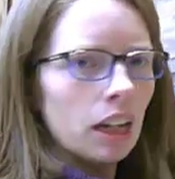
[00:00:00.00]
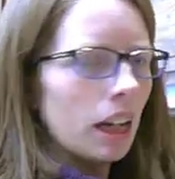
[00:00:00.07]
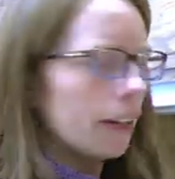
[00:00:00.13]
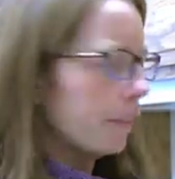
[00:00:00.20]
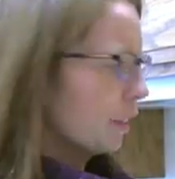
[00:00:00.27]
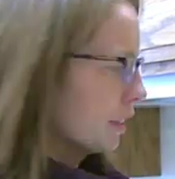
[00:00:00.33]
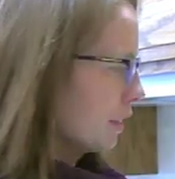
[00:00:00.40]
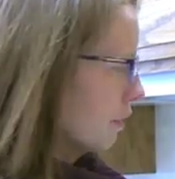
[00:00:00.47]

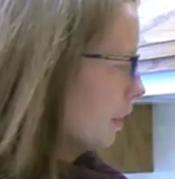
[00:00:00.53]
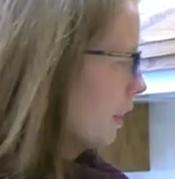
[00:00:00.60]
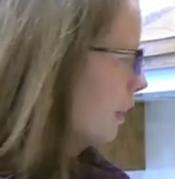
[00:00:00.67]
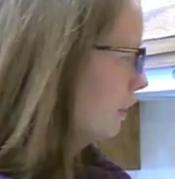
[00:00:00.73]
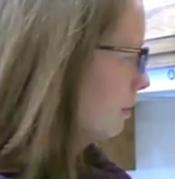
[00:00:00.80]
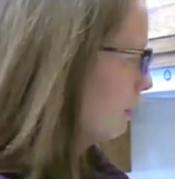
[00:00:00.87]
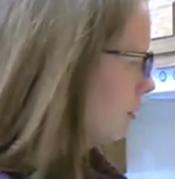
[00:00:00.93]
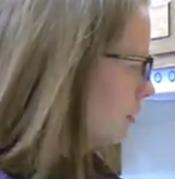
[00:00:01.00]
I've also
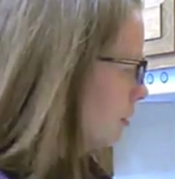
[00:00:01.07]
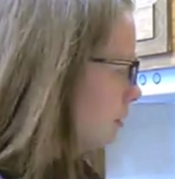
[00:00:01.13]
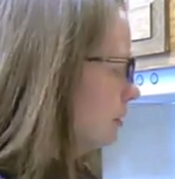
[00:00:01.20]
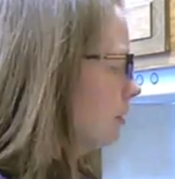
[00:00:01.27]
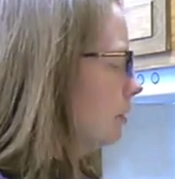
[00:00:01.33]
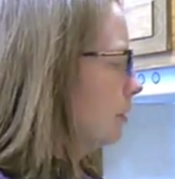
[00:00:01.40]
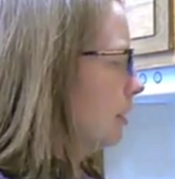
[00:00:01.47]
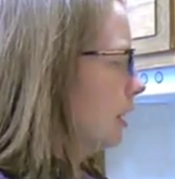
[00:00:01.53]
got
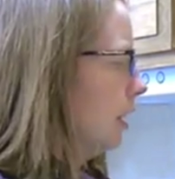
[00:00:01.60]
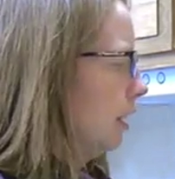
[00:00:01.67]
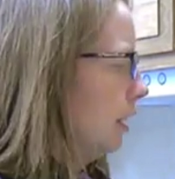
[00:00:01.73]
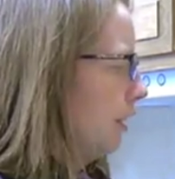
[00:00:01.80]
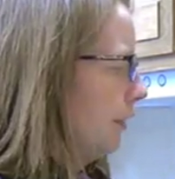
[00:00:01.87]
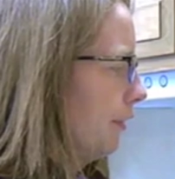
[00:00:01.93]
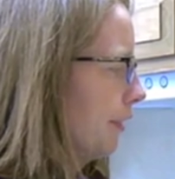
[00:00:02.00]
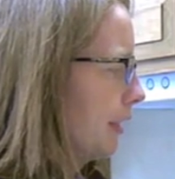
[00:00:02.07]

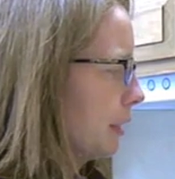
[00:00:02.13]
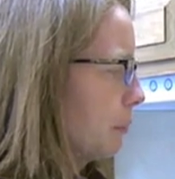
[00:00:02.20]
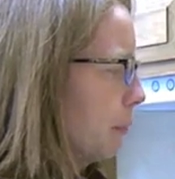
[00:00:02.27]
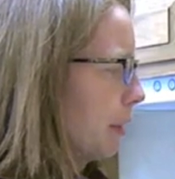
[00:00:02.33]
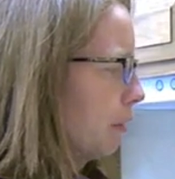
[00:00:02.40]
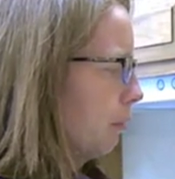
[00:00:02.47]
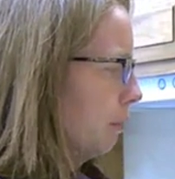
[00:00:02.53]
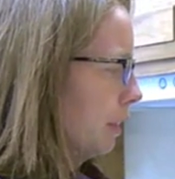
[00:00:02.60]
this
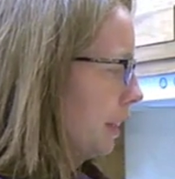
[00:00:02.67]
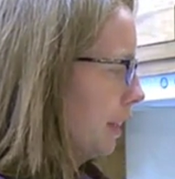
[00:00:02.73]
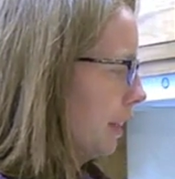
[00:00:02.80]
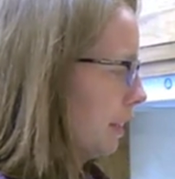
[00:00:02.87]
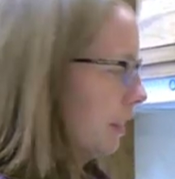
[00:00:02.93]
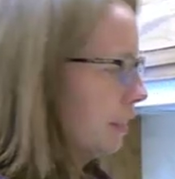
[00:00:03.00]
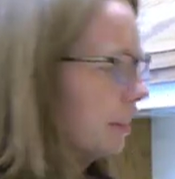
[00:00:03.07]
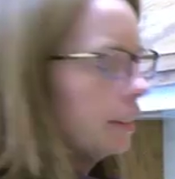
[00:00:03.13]
metal one
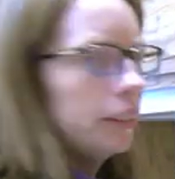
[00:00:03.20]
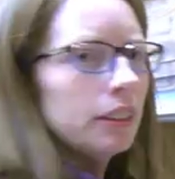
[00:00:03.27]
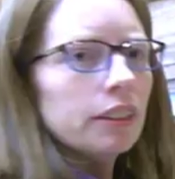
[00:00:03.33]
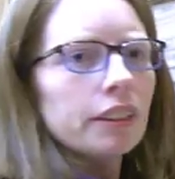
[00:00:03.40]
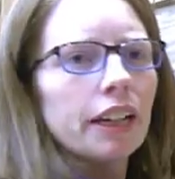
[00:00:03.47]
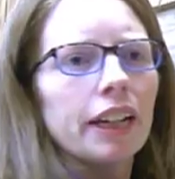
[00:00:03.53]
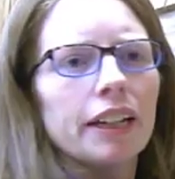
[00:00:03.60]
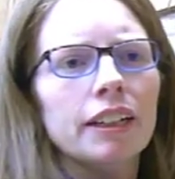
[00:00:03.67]
here.
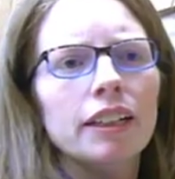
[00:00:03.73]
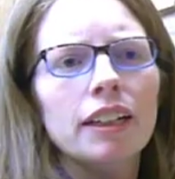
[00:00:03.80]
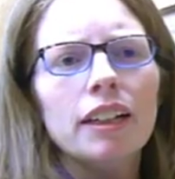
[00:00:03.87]
Okay.